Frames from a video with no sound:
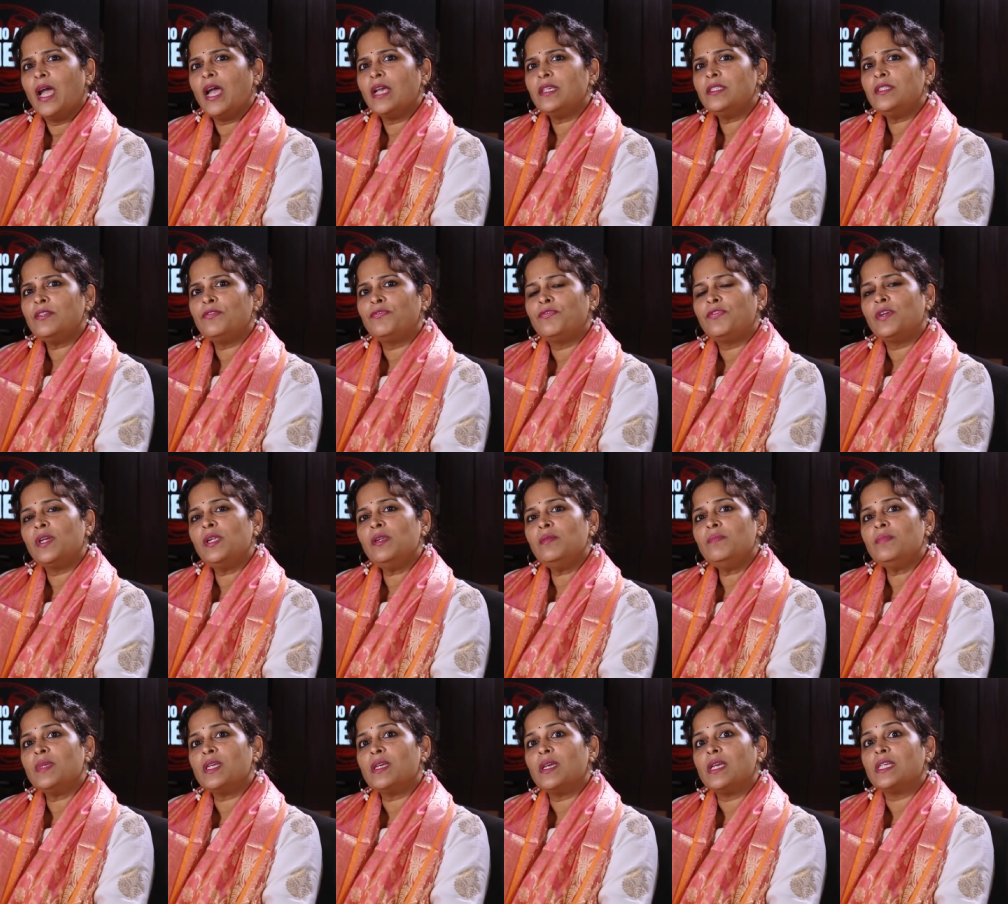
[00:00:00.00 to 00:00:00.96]
as the
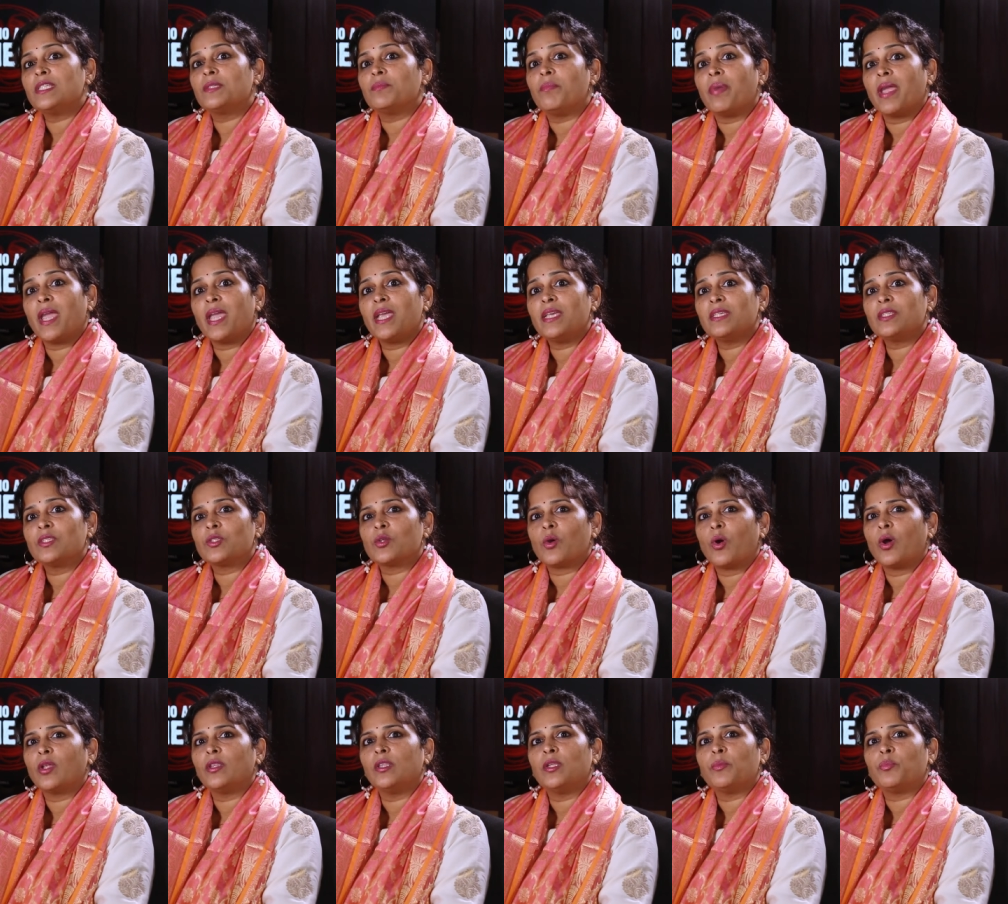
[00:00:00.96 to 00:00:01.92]
film is based
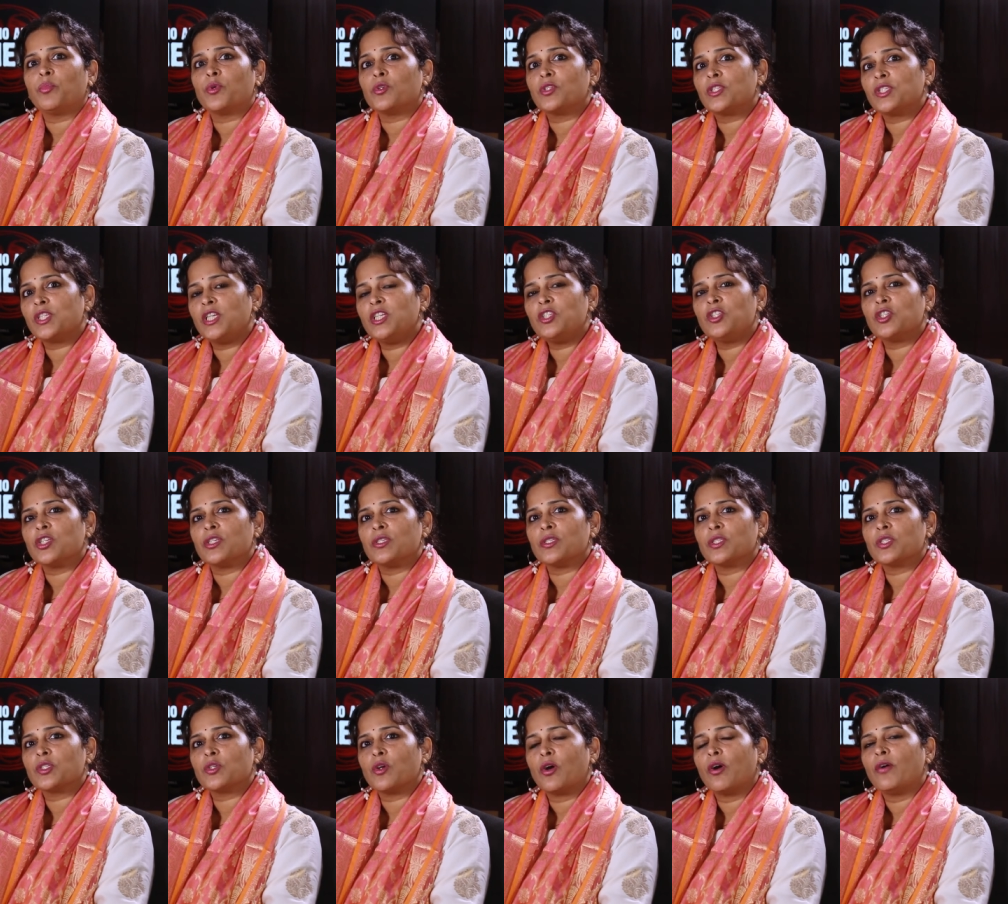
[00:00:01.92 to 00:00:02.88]
on the
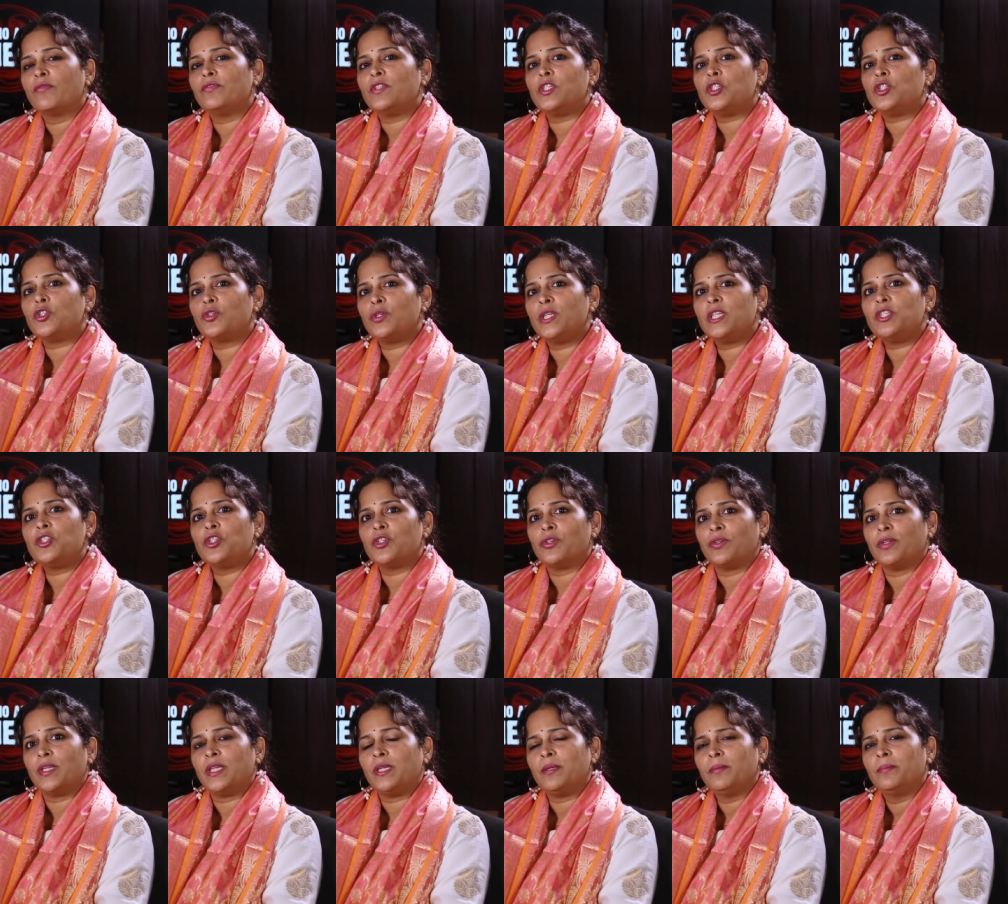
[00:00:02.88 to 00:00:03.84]
procedures of the
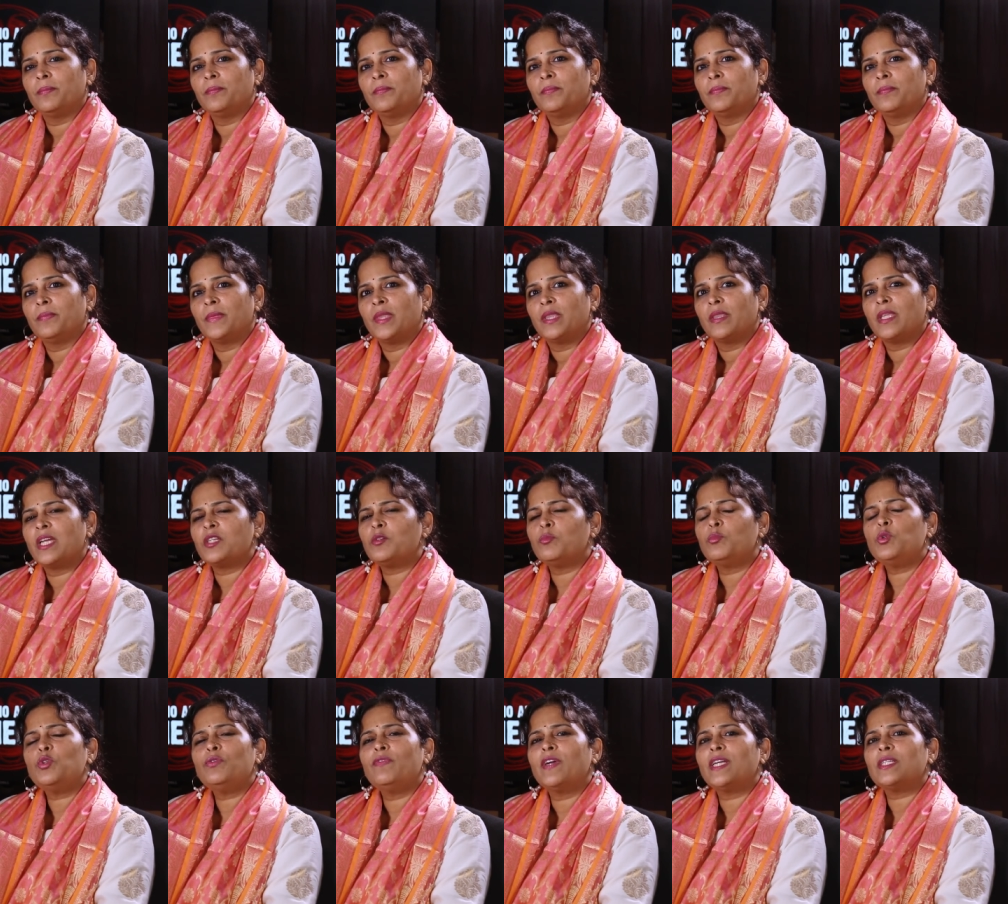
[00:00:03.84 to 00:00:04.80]
judiciary that
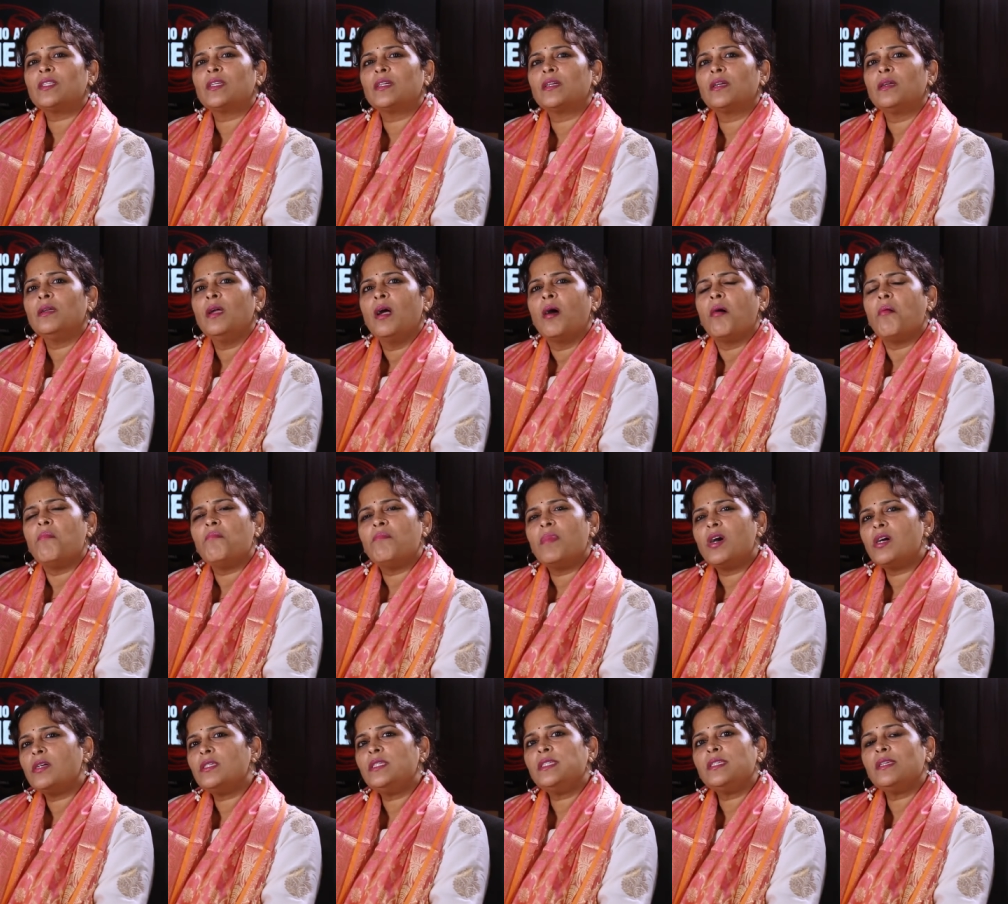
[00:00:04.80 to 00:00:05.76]
move at a
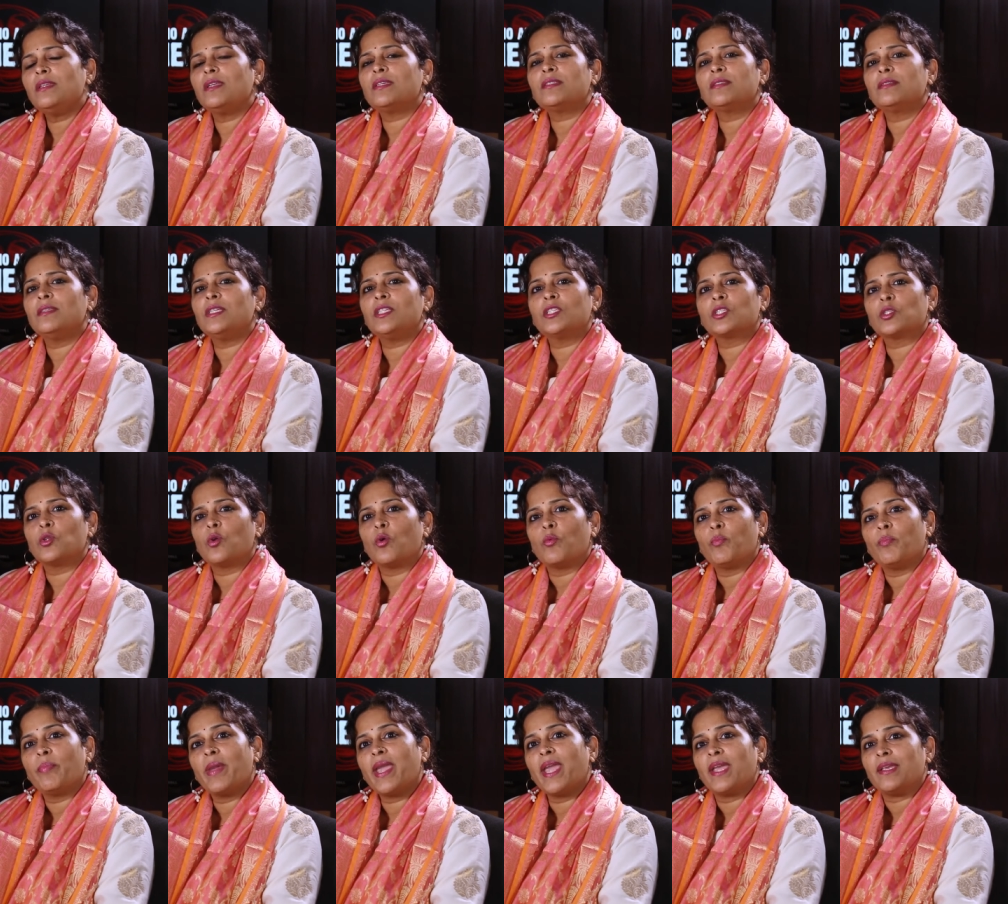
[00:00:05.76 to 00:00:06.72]
mercilessly slow
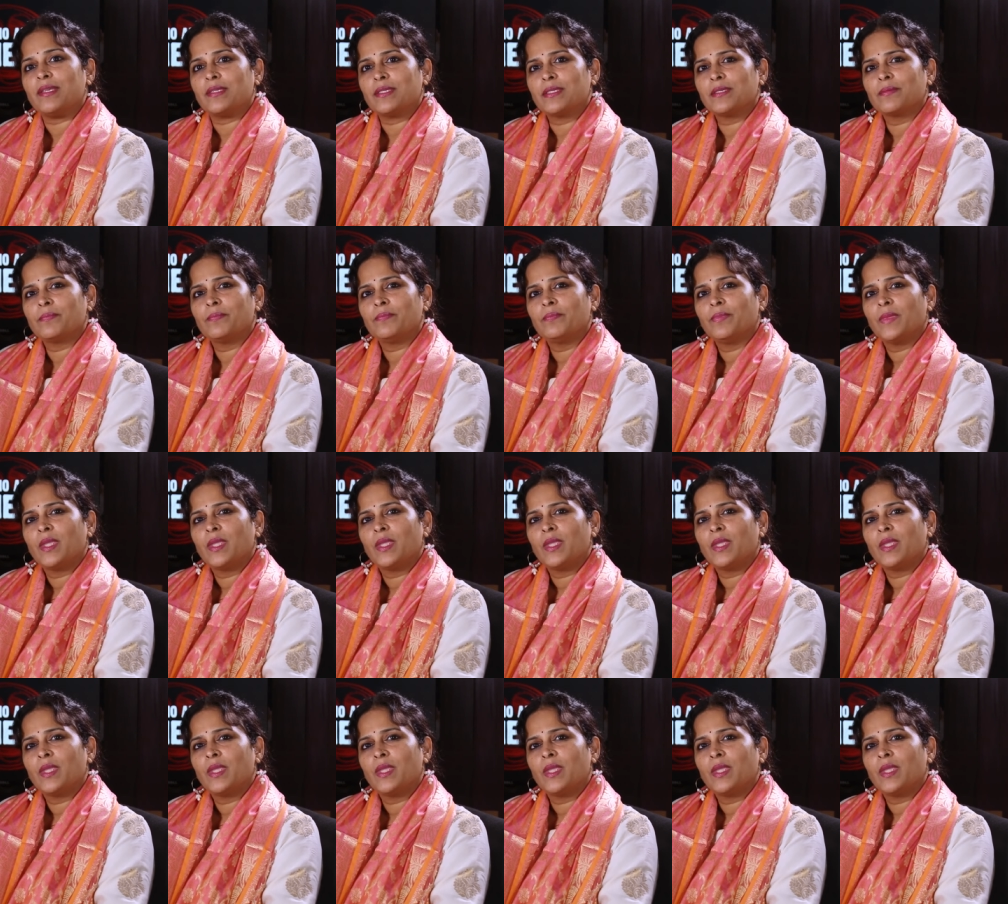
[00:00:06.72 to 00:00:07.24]
pace,